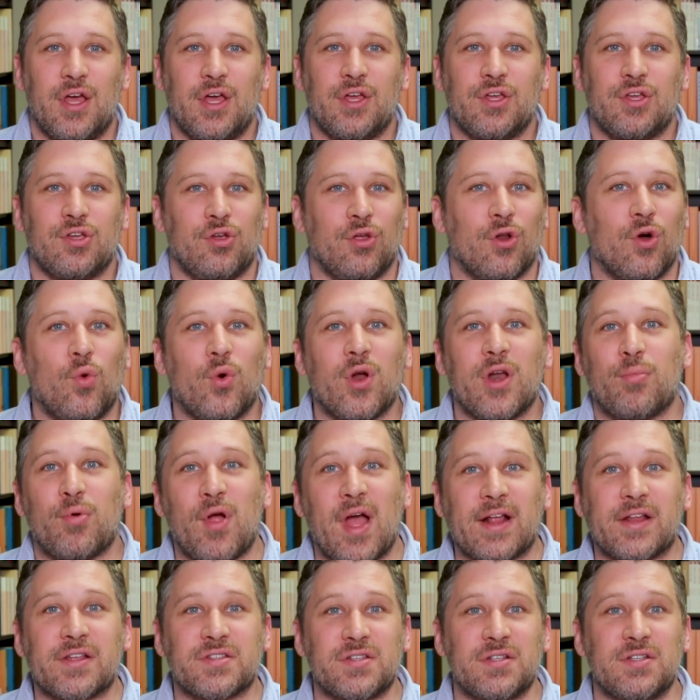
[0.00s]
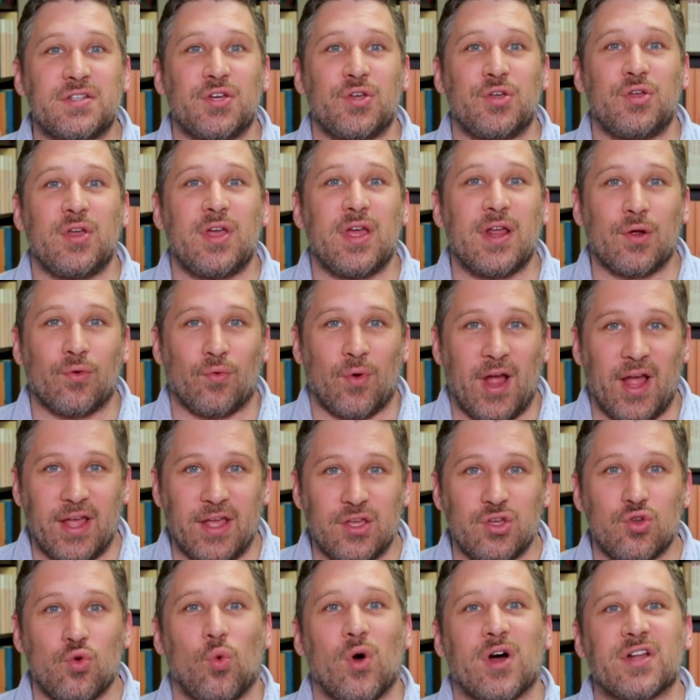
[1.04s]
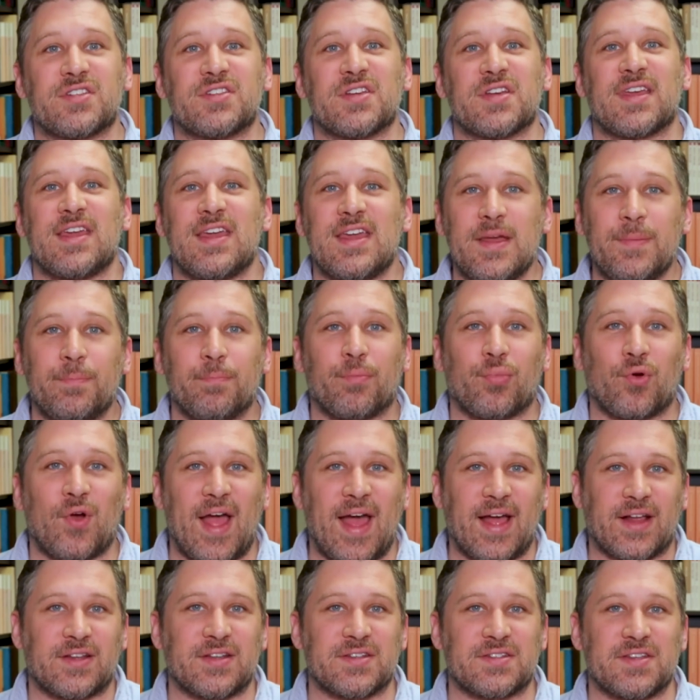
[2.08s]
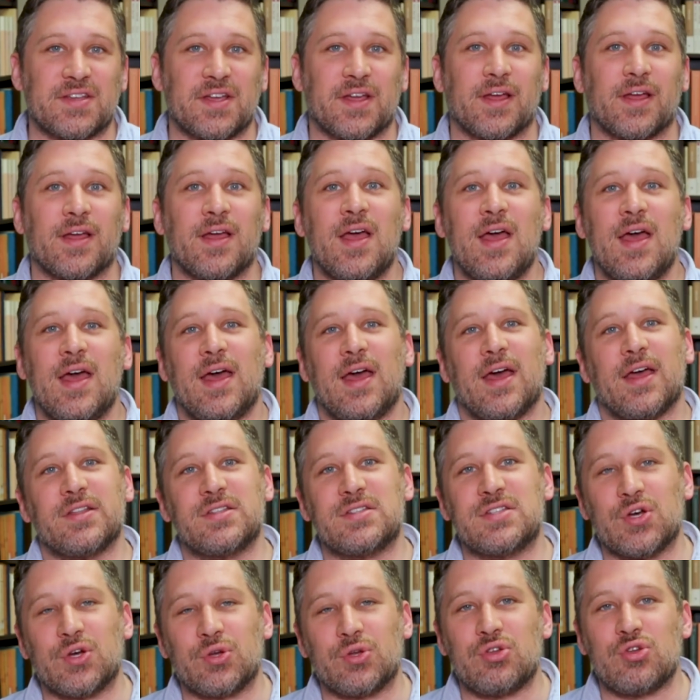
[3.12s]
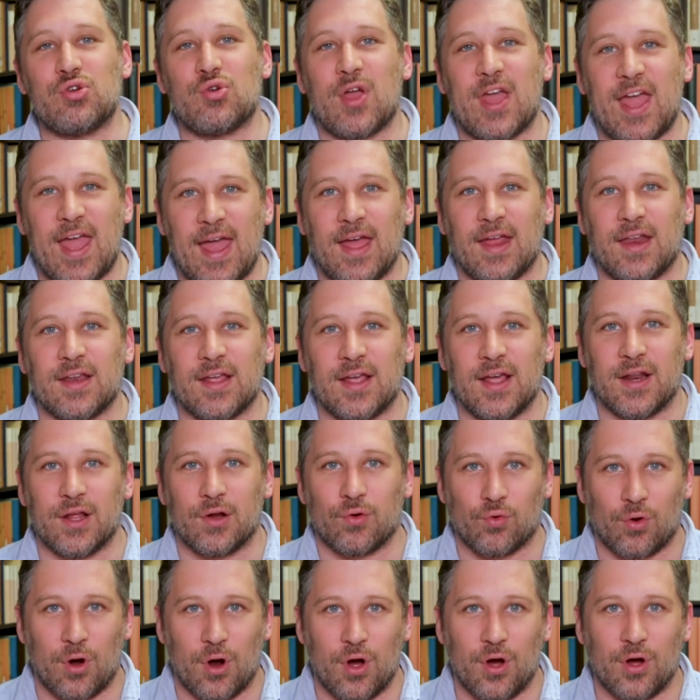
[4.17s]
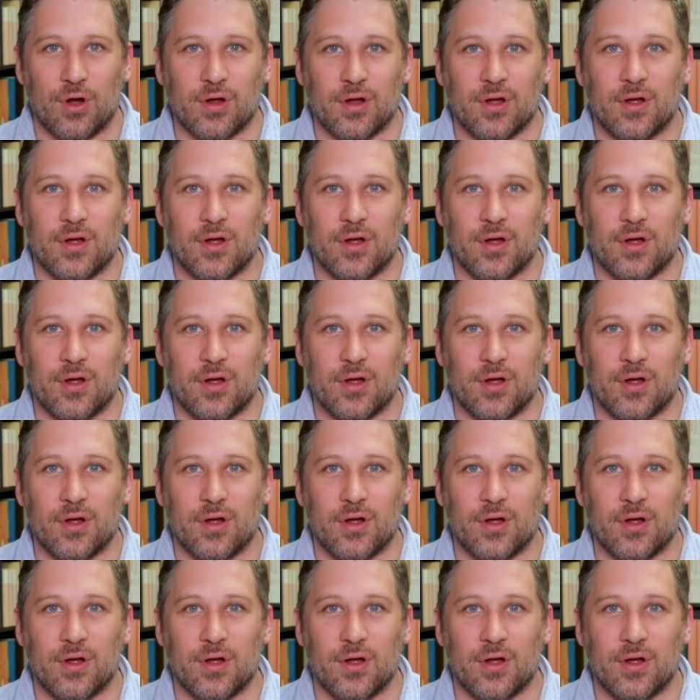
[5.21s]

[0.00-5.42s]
You don't want to practice until you get it right. You want to keep practicing until you can't get it wrong.